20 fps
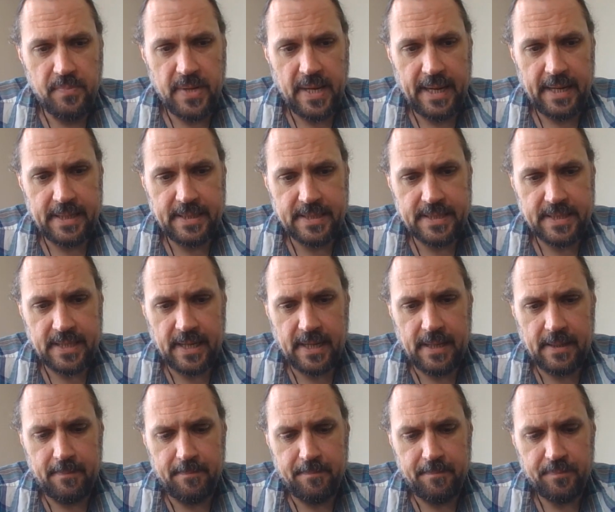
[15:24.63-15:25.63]
And
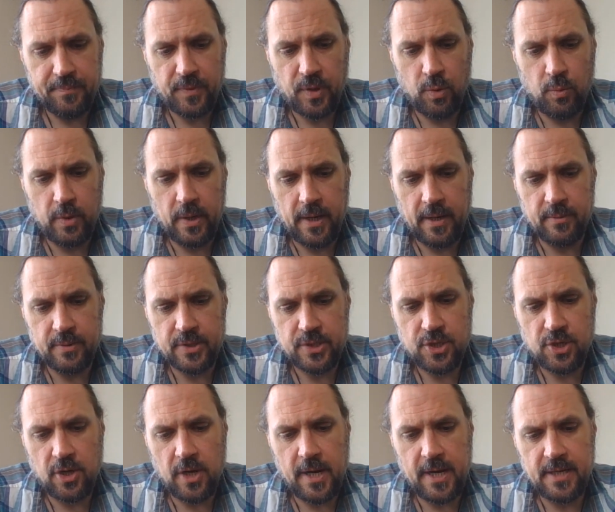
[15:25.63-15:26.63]
when I was
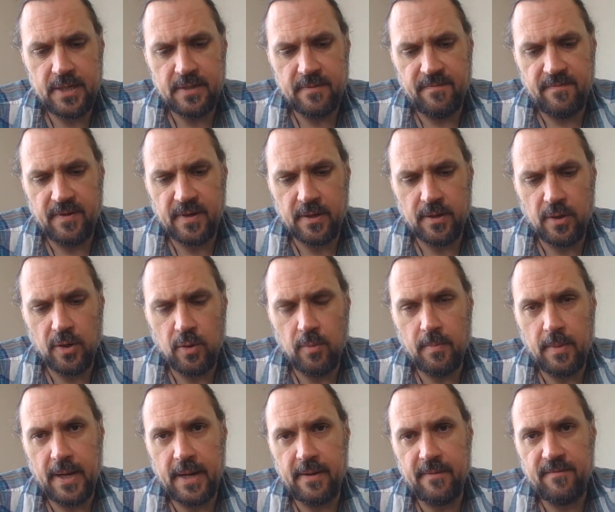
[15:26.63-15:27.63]
trying to figure out
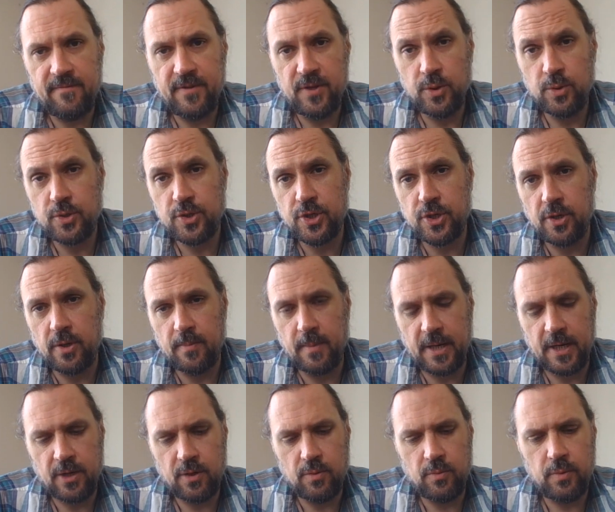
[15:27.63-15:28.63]
my future, my
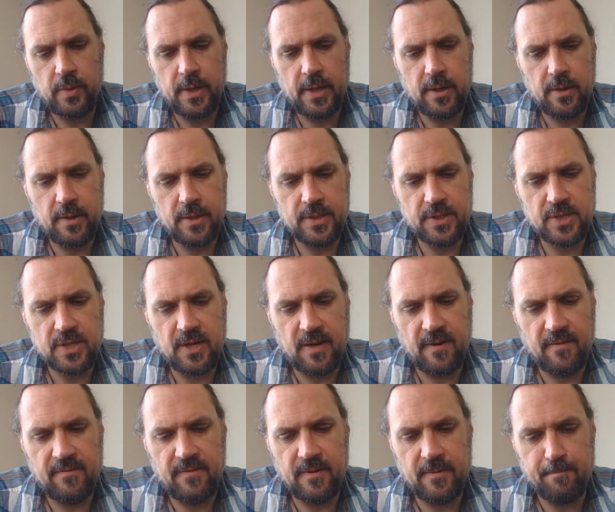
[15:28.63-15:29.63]
career and
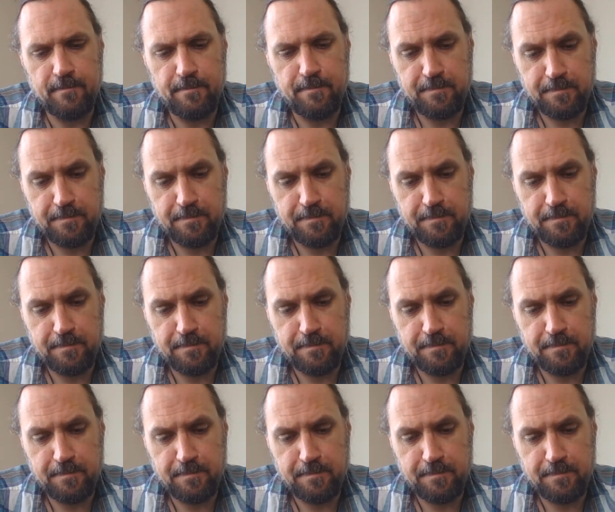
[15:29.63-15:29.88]
stuff, and